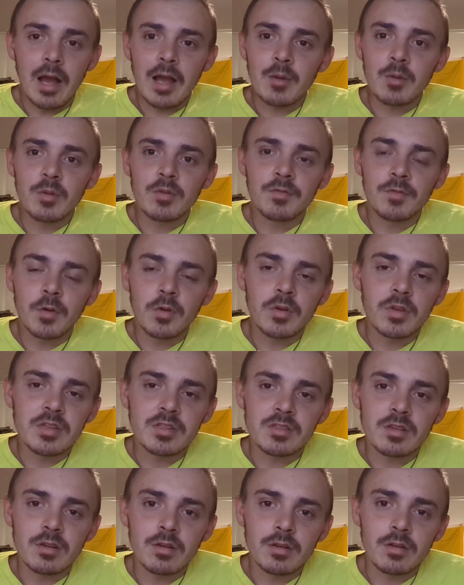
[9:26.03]
I would
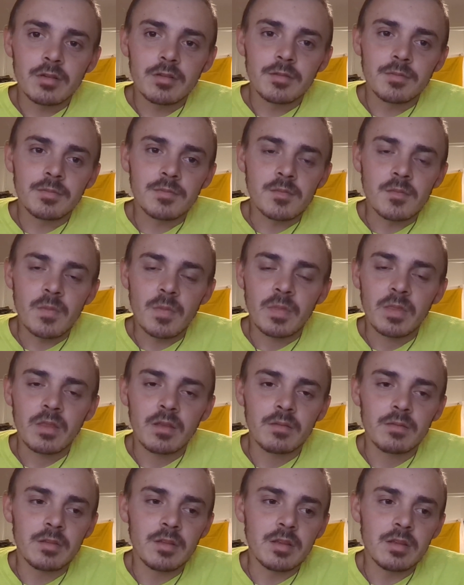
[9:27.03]
focus on
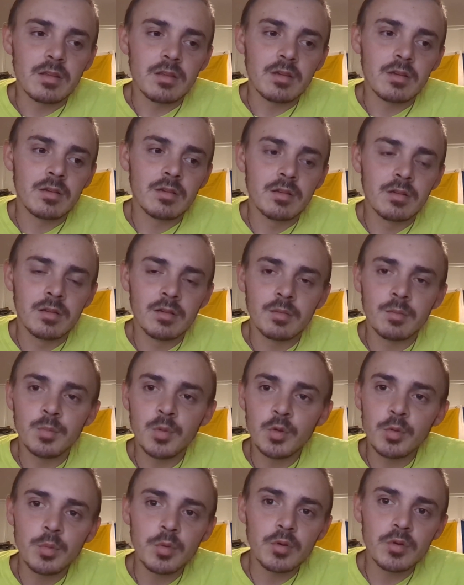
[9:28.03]
the
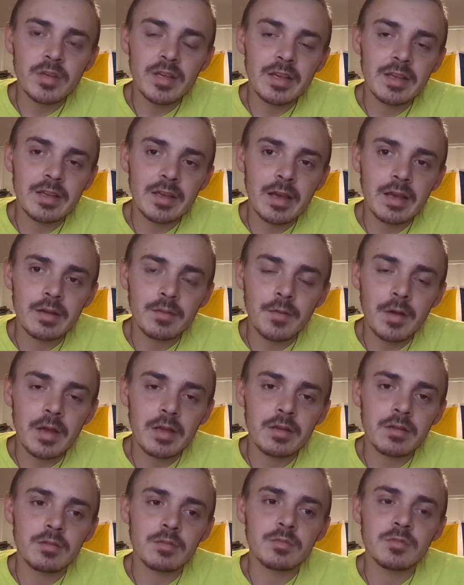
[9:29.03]
boo-boo kit kind of
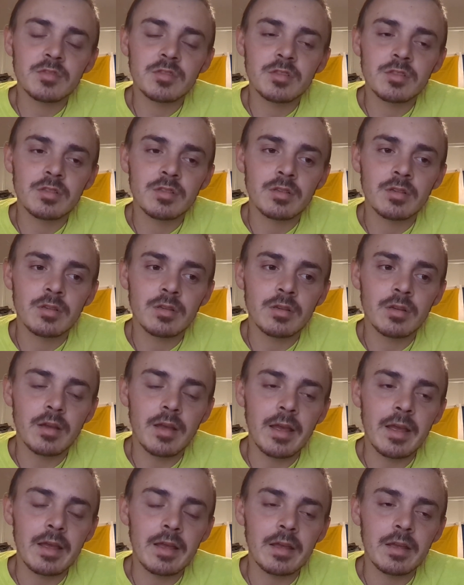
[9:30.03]
items
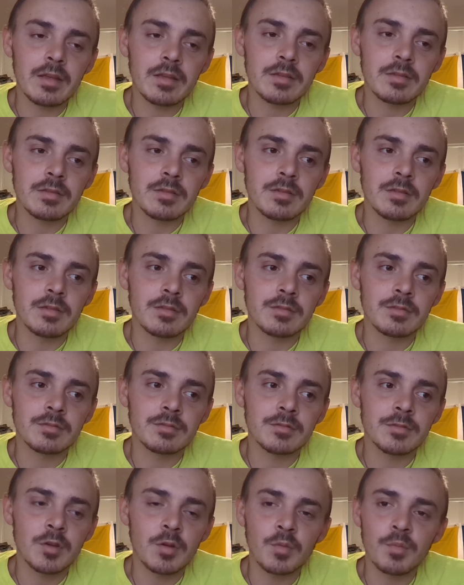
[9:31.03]
and,
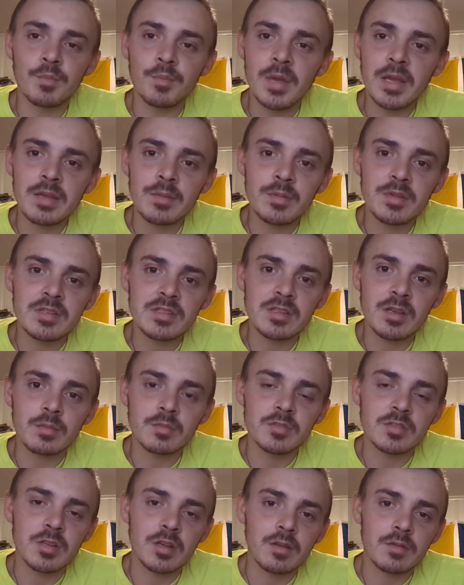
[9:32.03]
you know, maybe
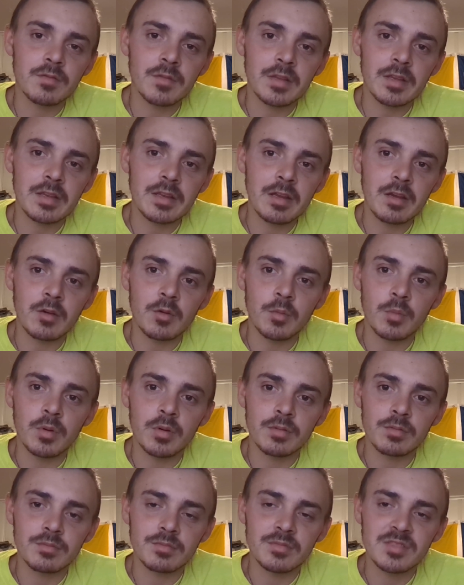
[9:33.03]
some stuff that can help
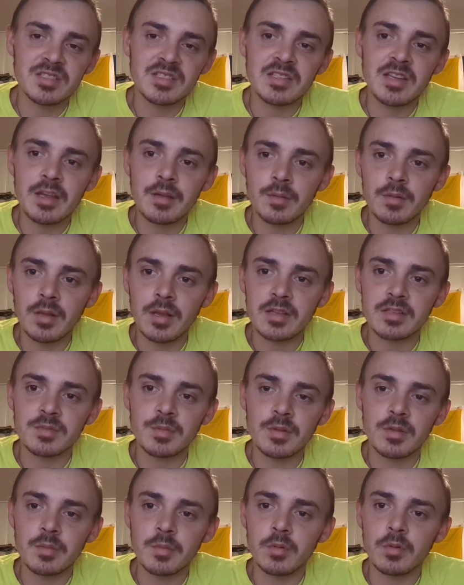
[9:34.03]
stabilize
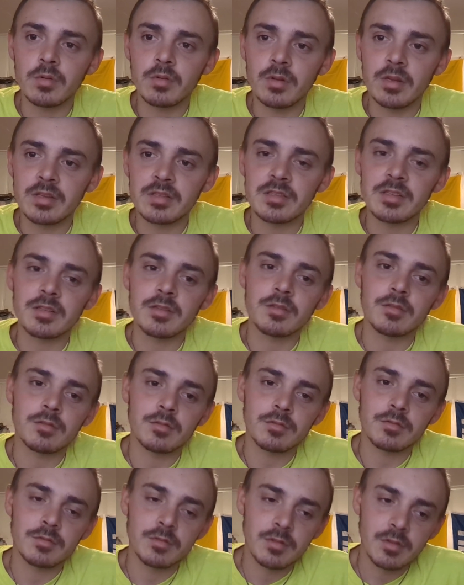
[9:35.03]
people
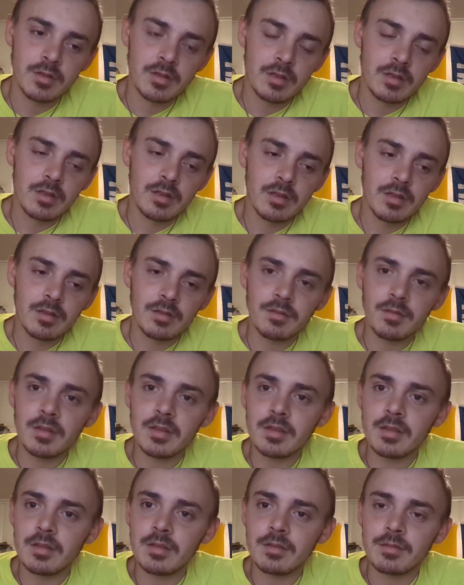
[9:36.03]
until
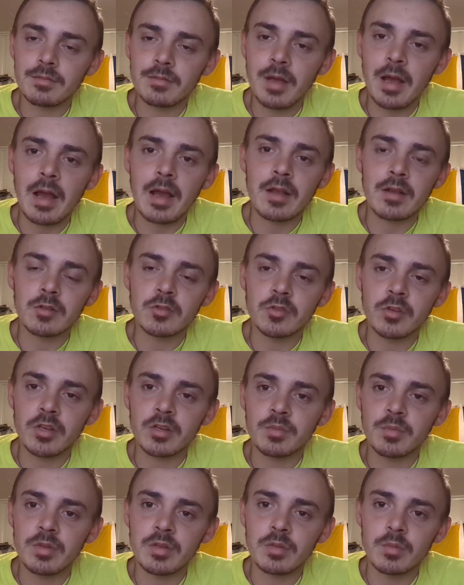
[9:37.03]
the higher
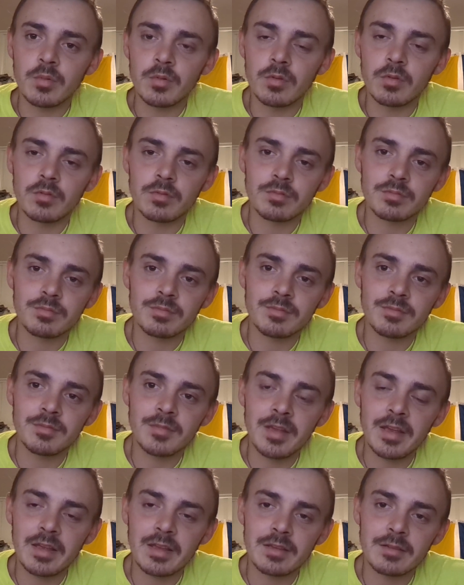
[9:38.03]
trained people
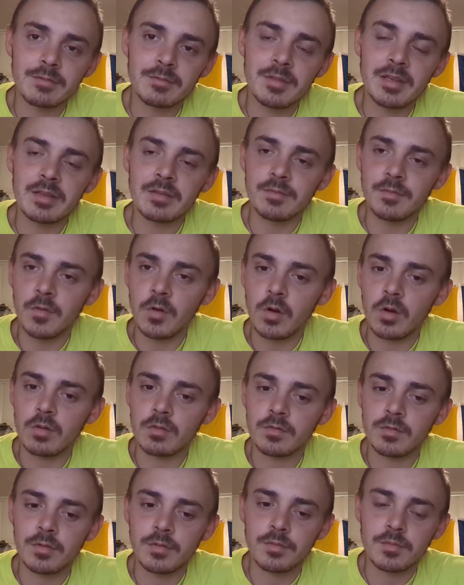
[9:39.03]
can get
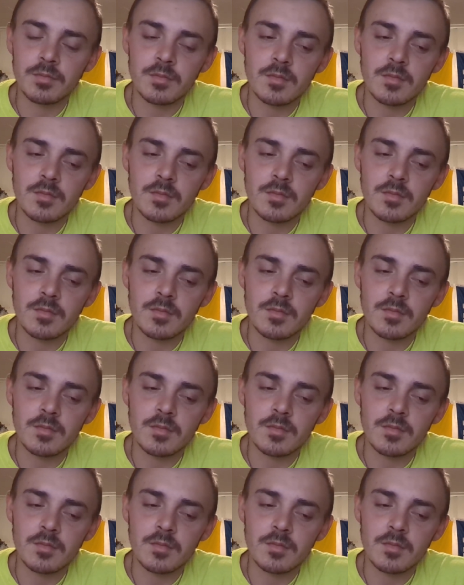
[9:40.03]
involved.